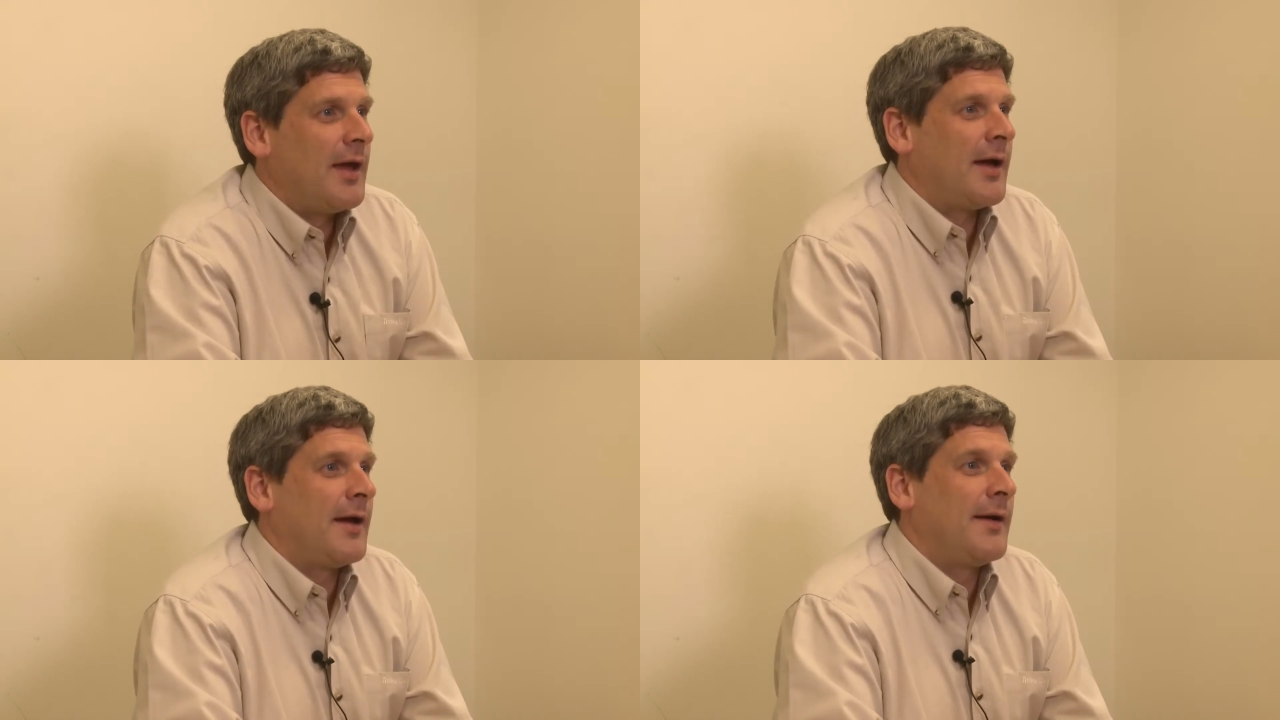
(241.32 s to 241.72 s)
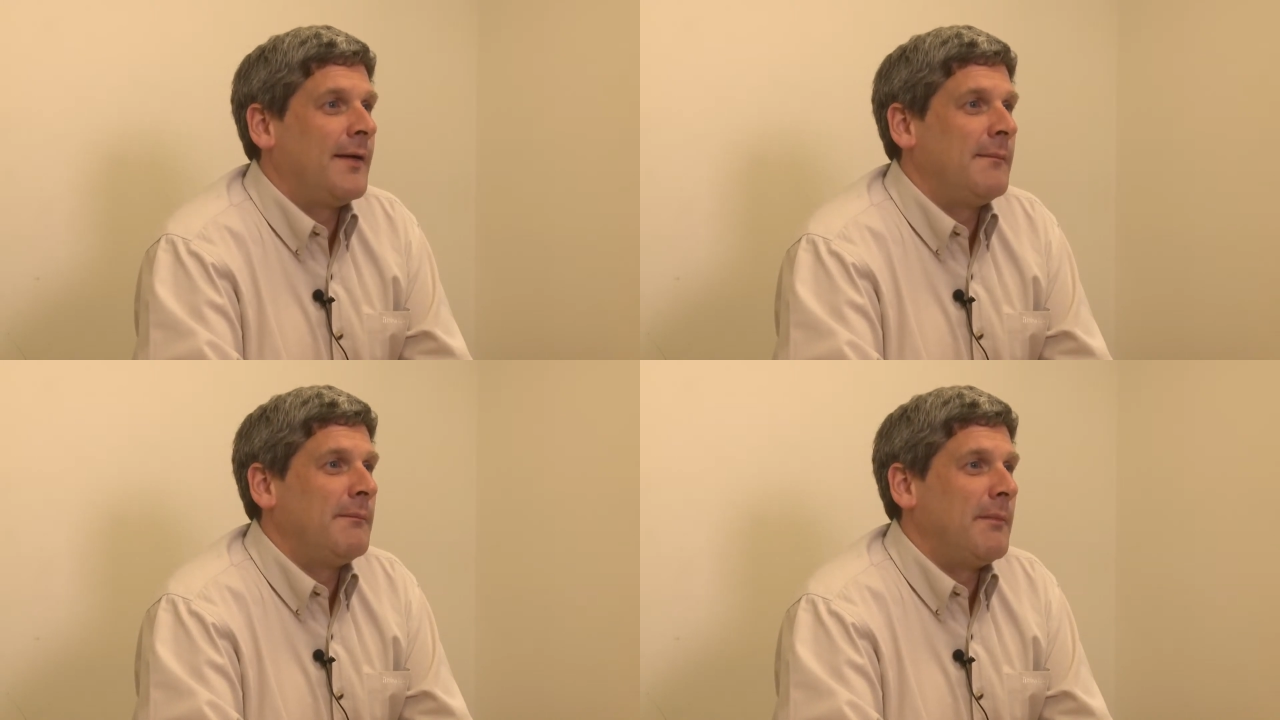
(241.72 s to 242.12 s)

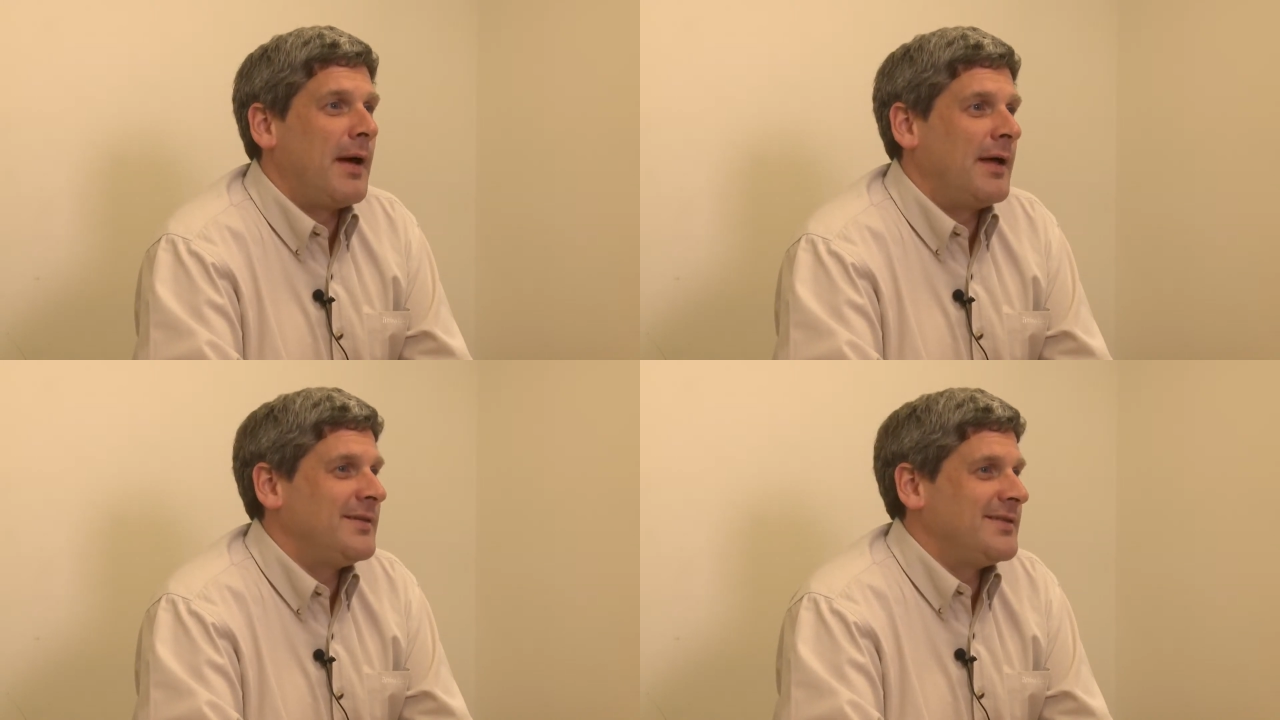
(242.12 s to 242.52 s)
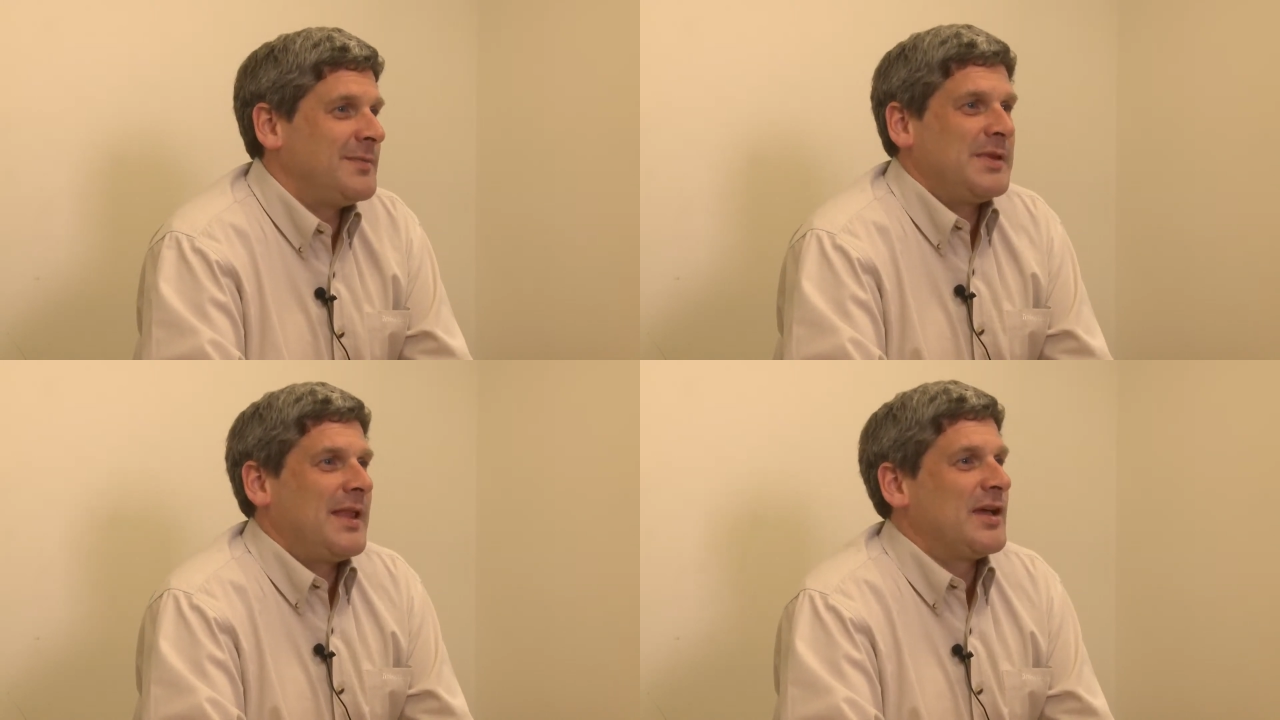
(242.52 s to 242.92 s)
and it's a
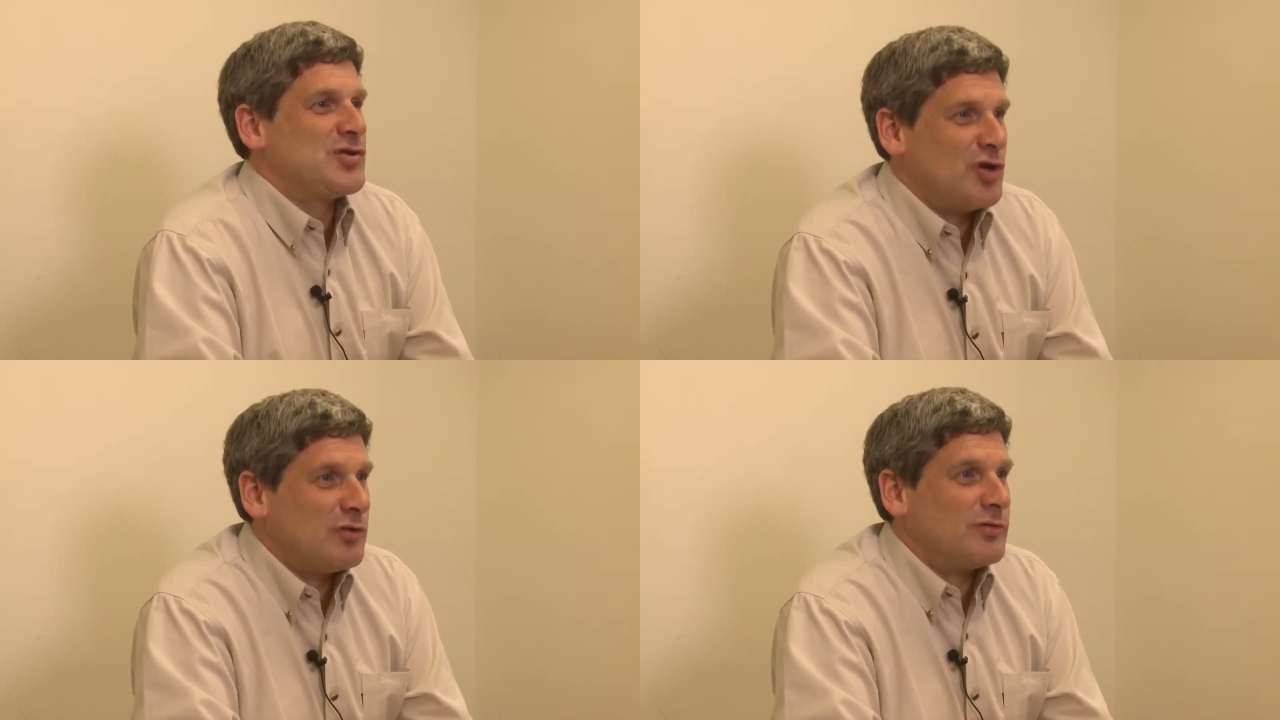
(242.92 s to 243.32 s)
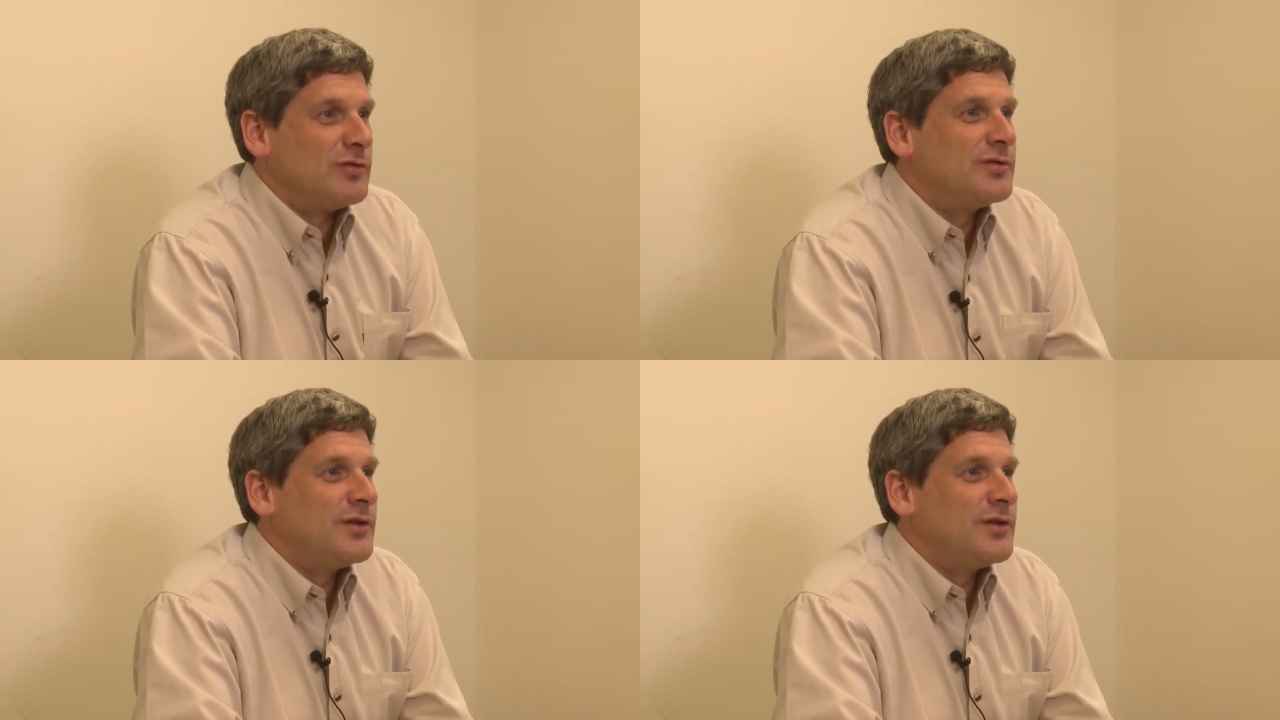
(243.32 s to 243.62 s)
bit like a jungle.